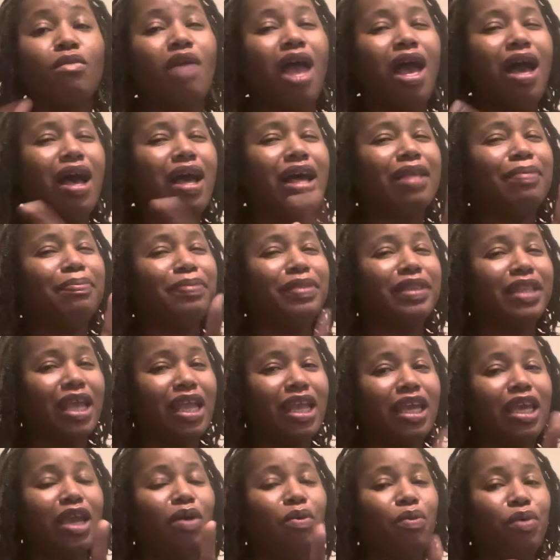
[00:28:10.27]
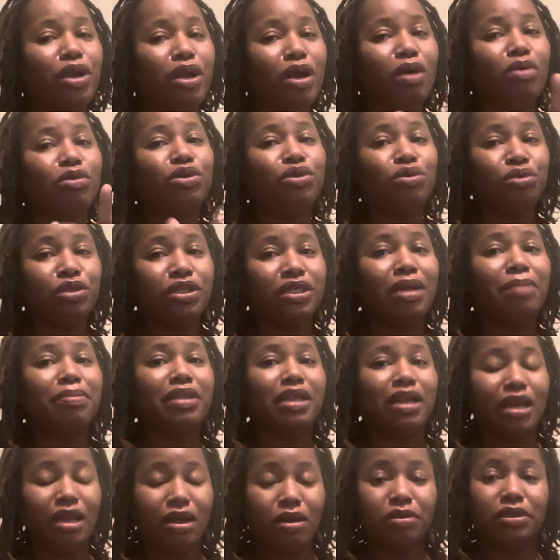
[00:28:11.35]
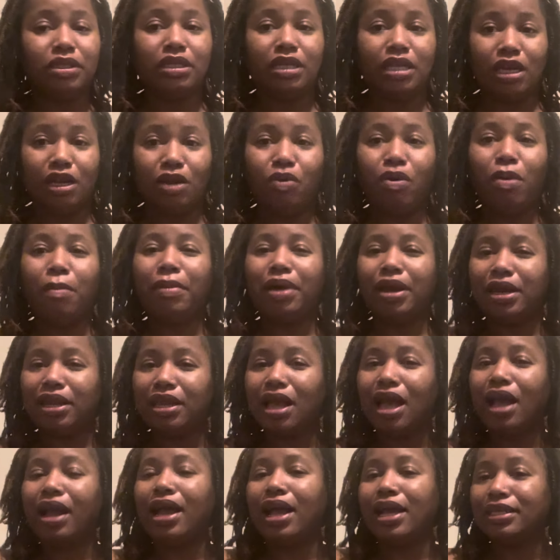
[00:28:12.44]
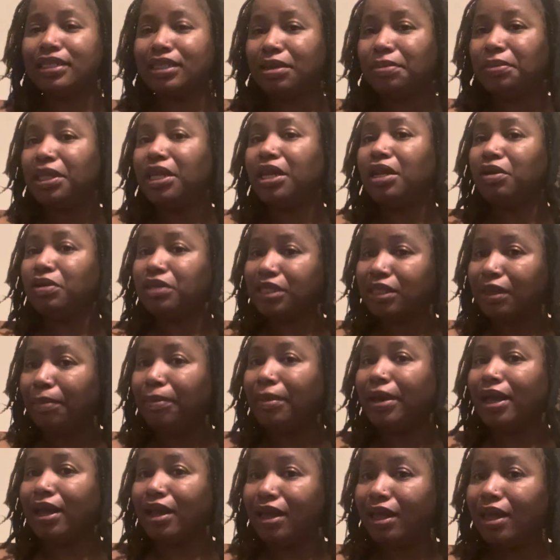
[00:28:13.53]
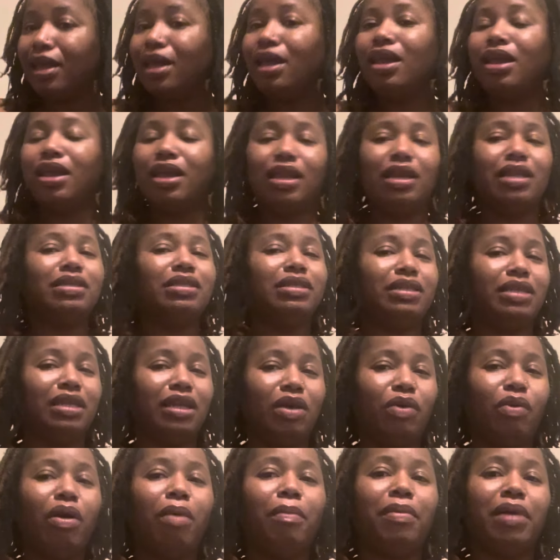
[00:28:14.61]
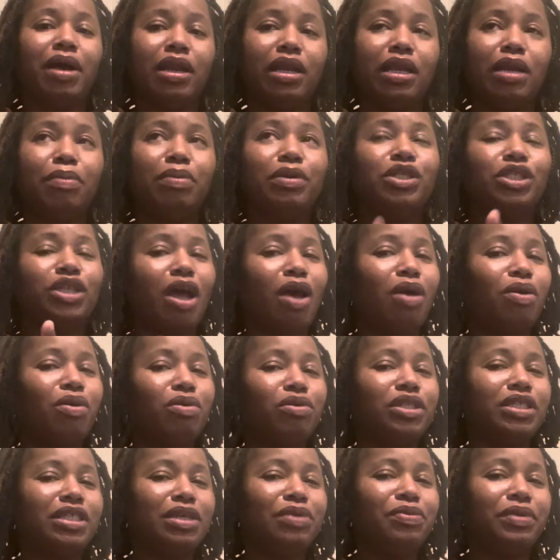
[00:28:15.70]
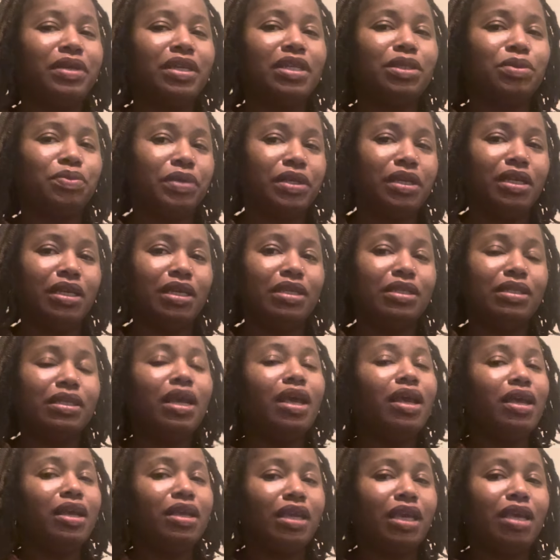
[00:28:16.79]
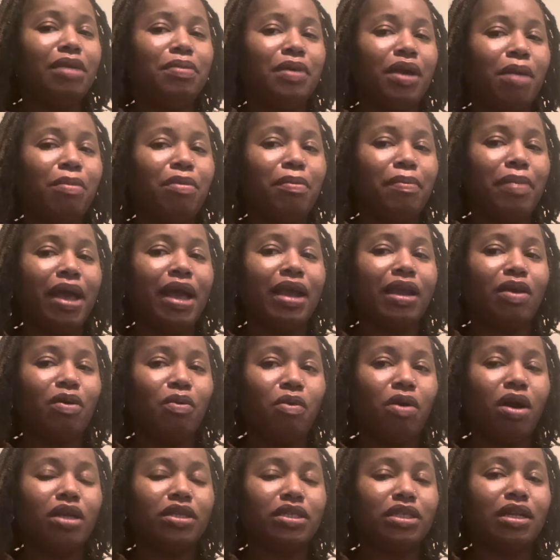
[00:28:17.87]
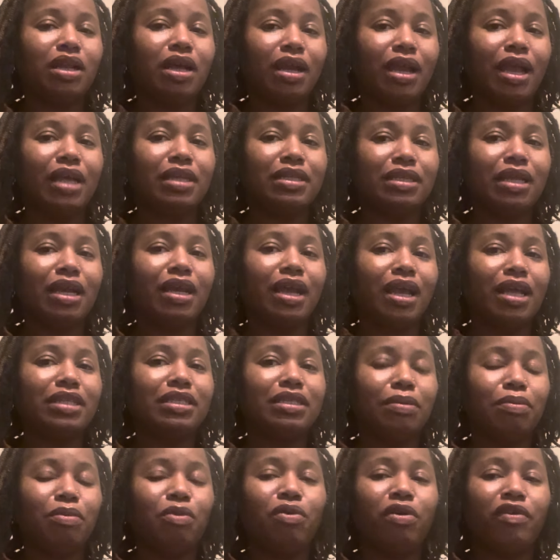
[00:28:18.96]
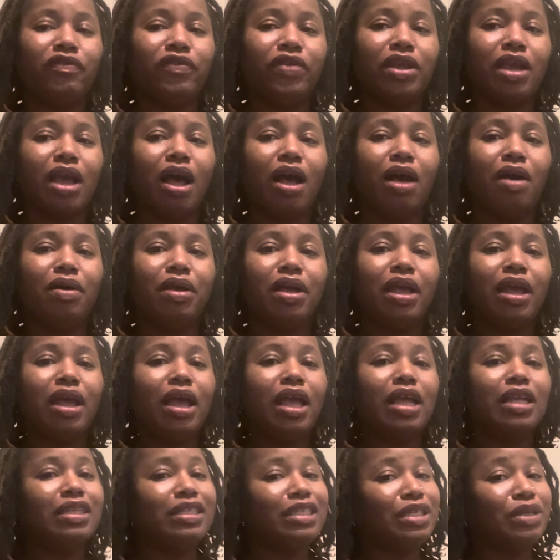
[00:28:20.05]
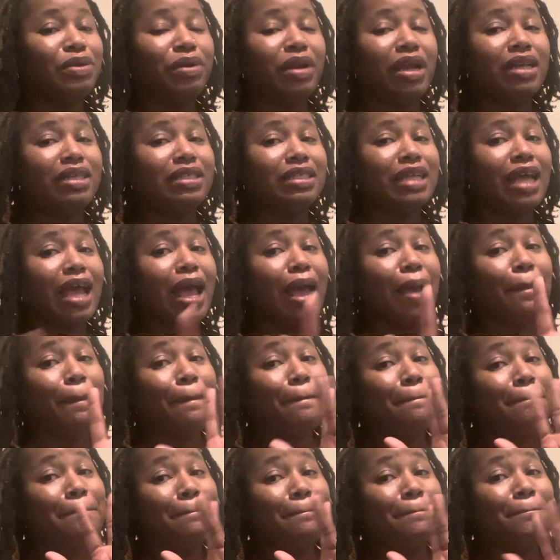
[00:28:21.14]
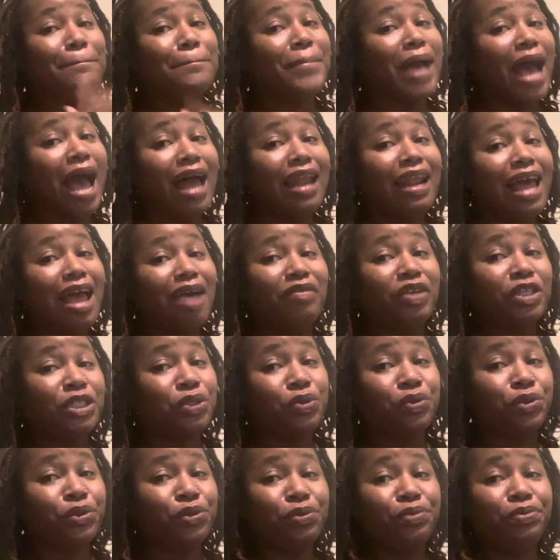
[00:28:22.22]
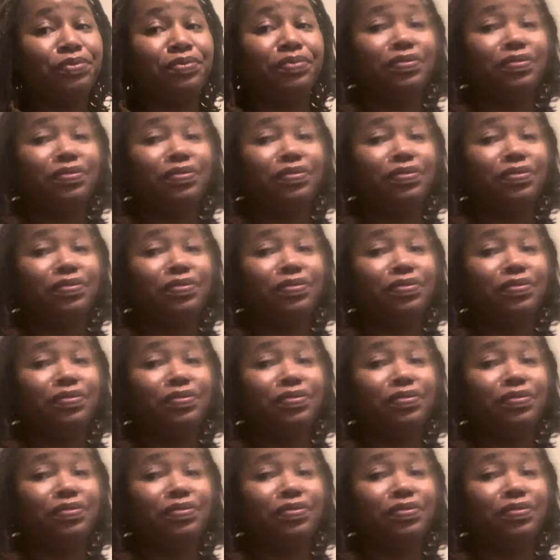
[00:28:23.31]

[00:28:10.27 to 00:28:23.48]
I'm thinking we're going to do something else dealing with money. I got something else on mine, and it's dealing with money. But y'all going to see when it's released. Keep coming back and watching. I got some more for y'all. Until next time. Bye, Lavish Crew.